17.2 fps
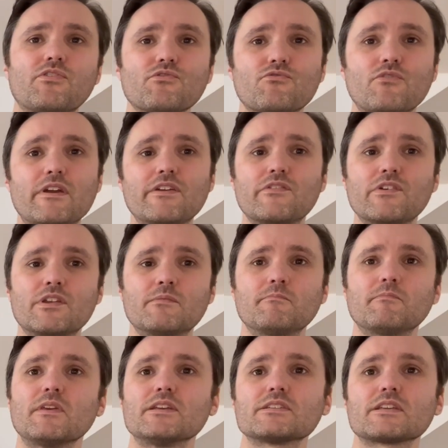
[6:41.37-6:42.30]
the Raven
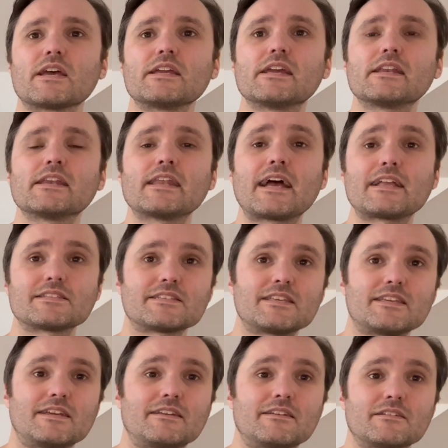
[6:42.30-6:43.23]
is a
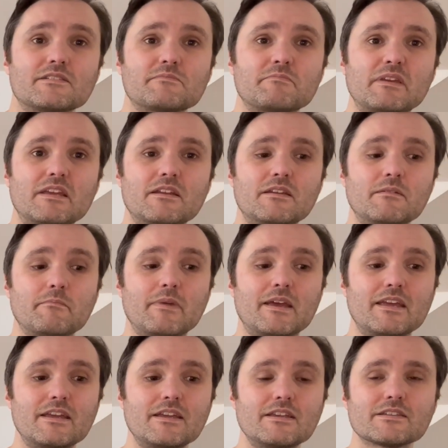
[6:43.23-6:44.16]
netzine. It's been
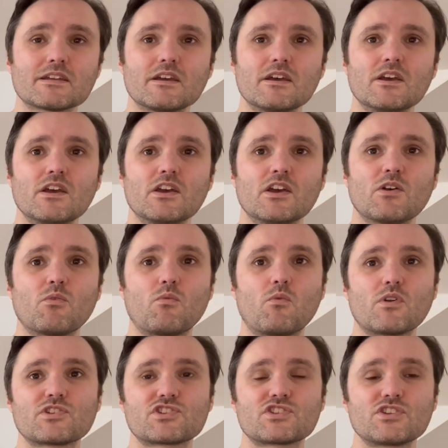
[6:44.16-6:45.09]
made
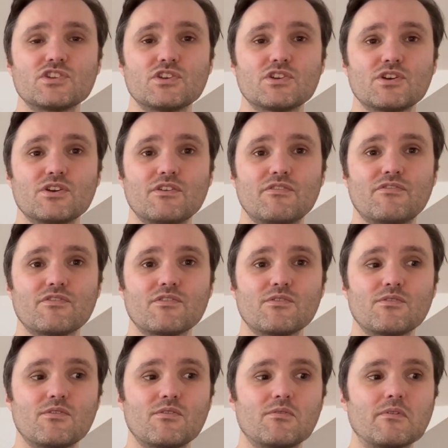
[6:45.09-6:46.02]
once a year
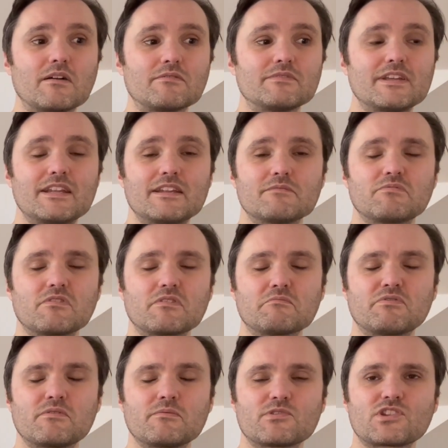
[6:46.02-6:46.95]
for, well, nearly
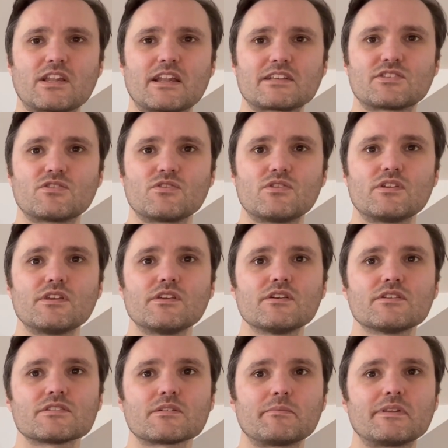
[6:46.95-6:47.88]
pretty much the last 30
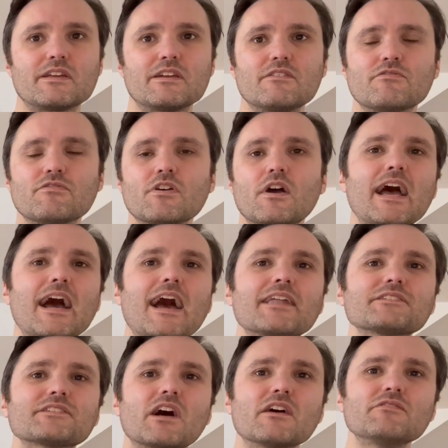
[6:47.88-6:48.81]
years, I believe.
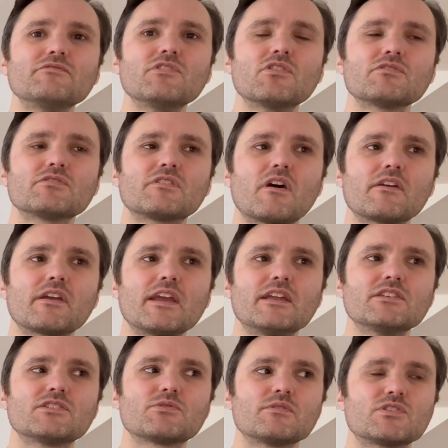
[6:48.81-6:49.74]
And I've not dug
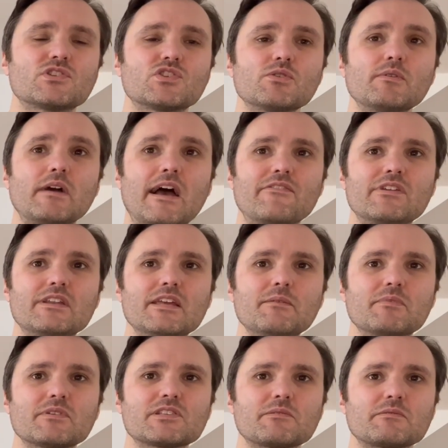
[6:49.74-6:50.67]
into it too
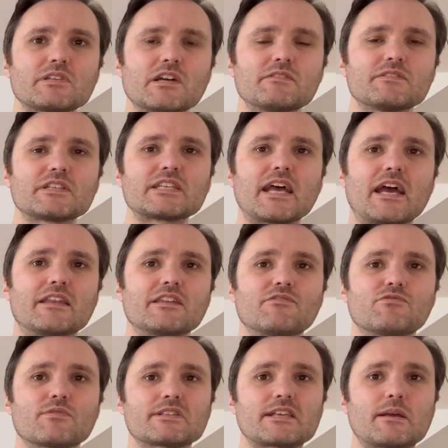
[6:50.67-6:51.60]
heavily, but sometimes it's handy.
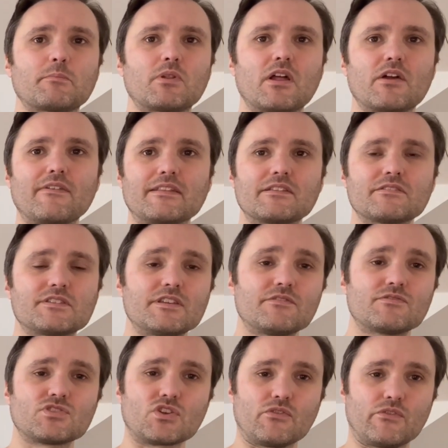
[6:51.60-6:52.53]
For example, I ran the Sea
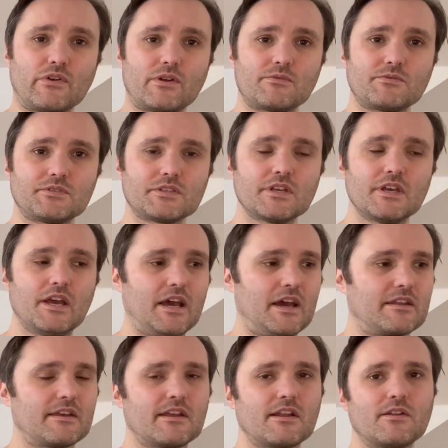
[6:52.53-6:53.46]
of Sorrows,
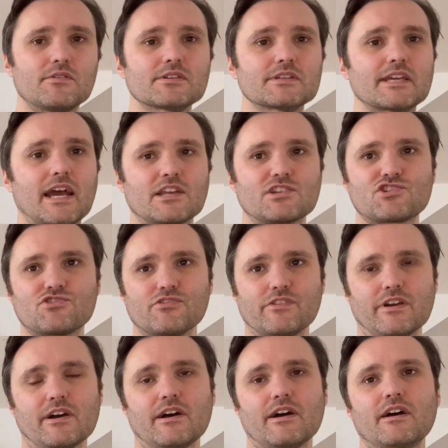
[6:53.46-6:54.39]
and I included
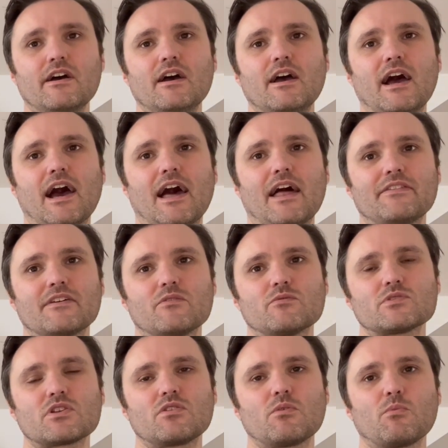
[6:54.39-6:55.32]
Gastria, and there
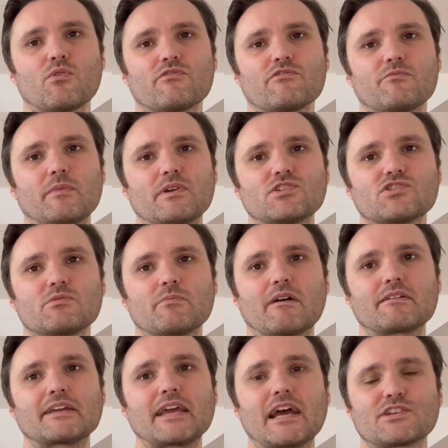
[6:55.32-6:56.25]
was a lot more information
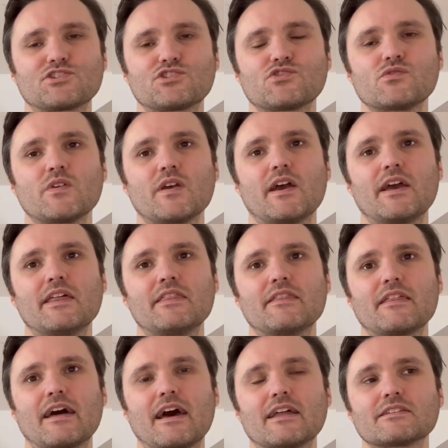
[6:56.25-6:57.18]
about Gastria
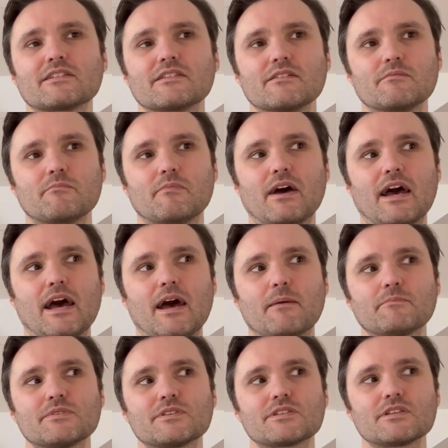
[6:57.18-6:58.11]
in that than
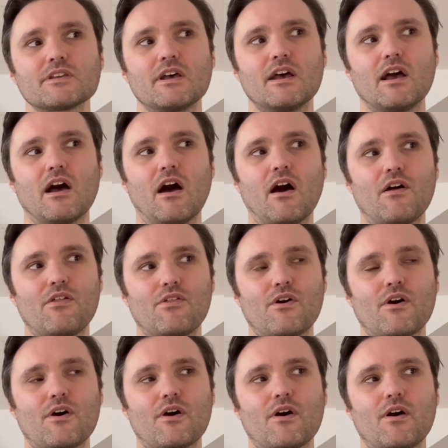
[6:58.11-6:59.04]
perhaps
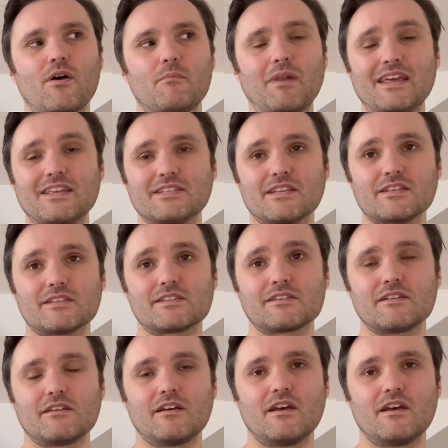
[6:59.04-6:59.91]
other places.